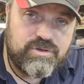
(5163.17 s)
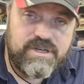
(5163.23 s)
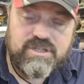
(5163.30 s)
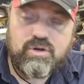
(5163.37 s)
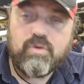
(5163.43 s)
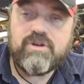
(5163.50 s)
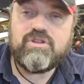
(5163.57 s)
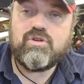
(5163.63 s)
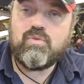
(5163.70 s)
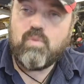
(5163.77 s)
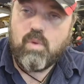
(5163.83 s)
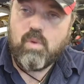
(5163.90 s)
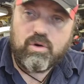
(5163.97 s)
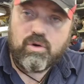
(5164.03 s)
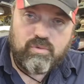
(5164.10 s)
he's already done
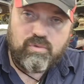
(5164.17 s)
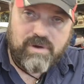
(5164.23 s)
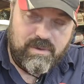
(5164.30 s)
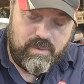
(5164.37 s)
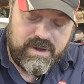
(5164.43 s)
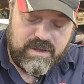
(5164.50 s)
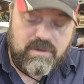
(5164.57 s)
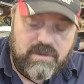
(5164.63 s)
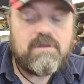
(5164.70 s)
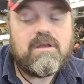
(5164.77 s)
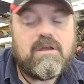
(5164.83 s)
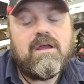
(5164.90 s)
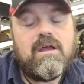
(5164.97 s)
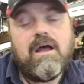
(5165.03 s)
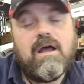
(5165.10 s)
one rear wheel.
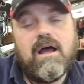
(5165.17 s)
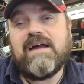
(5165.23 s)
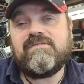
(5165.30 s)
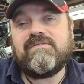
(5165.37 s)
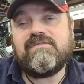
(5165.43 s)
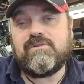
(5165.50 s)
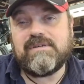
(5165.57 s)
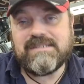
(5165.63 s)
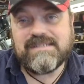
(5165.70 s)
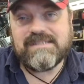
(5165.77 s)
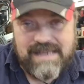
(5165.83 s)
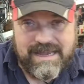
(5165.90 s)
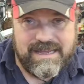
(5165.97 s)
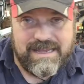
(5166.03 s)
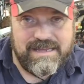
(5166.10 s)
I have to do a
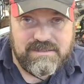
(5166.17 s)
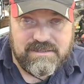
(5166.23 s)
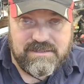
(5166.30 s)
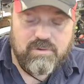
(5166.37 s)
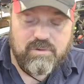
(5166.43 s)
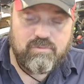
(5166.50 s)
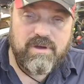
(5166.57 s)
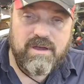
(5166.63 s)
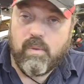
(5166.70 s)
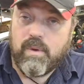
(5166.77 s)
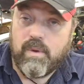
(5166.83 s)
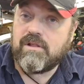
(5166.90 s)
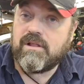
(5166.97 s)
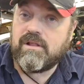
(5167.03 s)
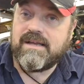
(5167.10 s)
second rear
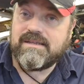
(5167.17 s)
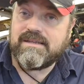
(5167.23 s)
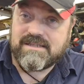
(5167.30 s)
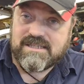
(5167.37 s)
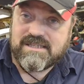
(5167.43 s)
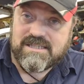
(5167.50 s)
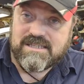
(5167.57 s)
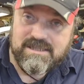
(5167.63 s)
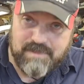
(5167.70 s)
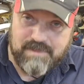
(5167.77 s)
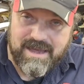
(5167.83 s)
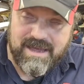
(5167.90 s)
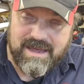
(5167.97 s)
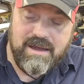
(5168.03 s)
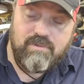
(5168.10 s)
wheel as a
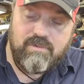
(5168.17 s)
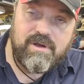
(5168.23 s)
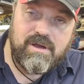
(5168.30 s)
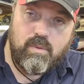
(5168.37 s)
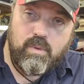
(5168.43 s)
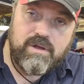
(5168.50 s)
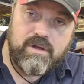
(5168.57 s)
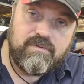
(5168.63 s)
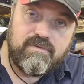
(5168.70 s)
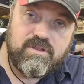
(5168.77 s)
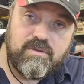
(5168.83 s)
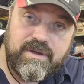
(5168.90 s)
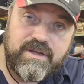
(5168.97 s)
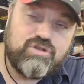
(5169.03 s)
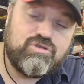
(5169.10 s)
spare rear wheel for the
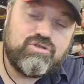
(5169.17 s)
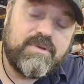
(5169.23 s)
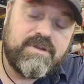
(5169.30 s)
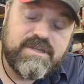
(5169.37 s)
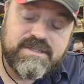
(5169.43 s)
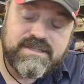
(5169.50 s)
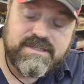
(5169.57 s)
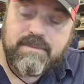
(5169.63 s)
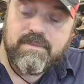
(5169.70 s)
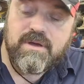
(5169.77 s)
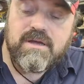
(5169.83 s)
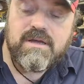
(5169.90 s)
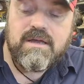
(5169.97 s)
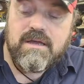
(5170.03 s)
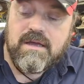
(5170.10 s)
big trip in December.
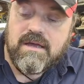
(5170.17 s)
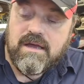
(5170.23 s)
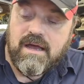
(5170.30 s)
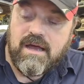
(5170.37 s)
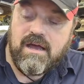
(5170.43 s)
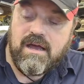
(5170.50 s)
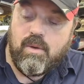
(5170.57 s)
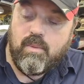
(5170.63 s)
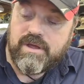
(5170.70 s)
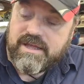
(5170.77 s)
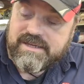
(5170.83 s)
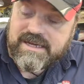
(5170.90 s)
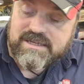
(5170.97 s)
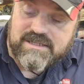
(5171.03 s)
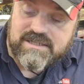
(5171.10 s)

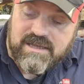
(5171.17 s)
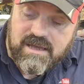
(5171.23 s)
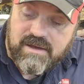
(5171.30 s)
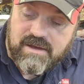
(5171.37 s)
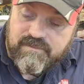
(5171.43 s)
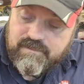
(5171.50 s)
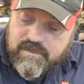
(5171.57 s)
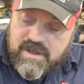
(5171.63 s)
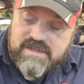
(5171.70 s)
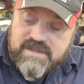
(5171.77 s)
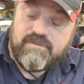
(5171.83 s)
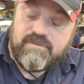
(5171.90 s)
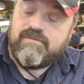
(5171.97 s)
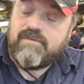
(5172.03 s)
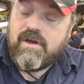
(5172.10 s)
He's a
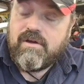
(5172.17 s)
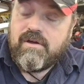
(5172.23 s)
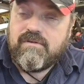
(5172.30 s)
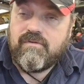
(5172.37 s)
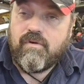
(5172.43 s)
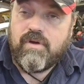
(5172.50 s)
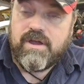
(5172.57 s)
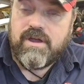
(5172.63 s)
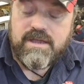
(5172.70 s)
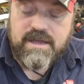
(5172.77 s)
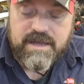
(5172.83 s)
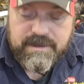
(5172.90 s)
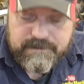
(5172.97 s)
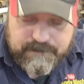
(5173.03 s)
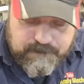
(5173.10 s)
very, very
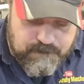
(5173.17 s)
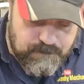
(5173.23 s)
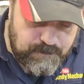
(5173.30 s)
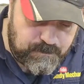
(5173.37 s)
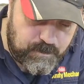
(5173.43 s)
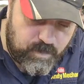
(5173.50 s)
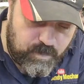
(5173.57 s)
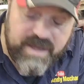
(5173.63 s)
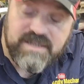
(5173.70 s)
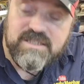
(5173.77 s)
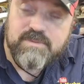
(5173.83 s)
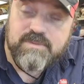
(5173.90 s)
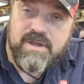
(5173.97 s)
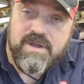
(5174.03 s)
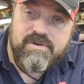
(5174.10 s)

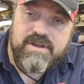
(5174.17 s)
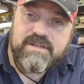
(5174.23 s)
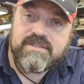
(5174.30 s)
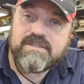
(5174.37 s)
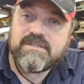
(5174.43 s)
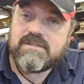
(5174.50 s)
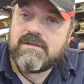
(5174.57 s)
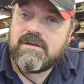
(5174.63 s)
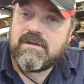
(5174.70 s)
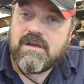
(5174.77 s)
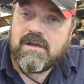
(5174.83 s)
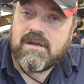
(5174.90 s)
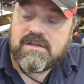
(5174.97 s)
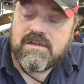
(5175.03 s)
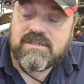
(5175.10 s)
experienced
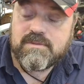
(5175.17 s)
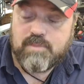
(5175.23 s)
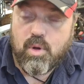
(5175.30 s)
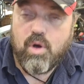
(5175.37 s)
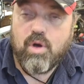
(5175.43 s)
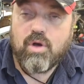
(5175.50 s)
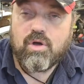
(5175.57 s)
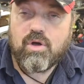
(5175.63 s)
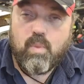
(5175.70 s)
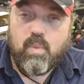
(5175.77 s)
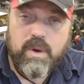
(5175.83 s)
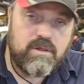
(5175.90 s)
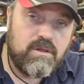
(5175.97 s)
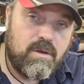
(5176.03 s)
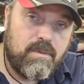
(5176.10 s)
spoke
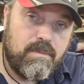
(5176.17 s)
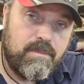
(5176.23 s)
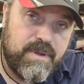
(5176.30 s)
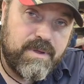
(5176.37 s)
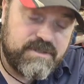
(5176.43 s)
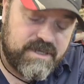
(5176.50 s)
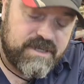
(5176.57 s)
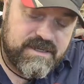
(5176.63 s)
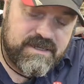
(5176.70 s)
wheel builder,